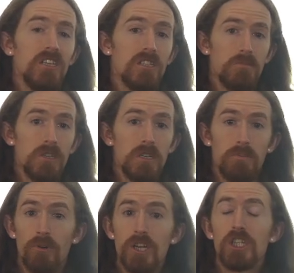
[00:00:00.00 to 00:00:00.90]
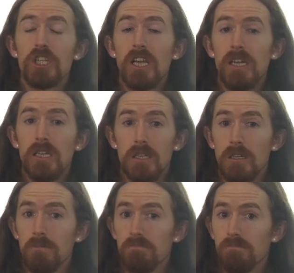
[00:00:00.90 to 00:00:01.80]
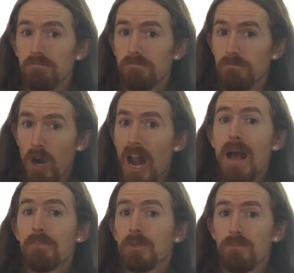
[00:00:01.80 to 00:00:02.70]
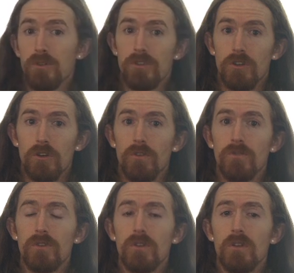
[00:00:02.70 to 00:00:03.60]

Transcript: to be appreciated and perhaps preserved,